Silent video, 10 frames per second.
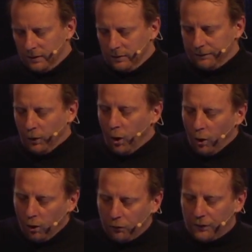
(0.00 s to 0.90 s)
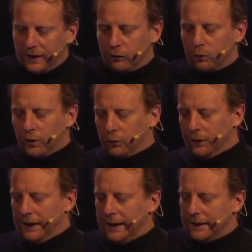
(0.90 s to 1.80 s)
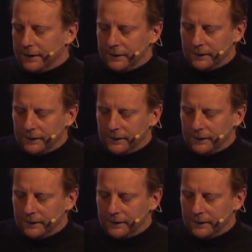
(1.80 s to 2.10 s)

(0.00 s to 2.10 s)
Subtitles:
'For all things were created.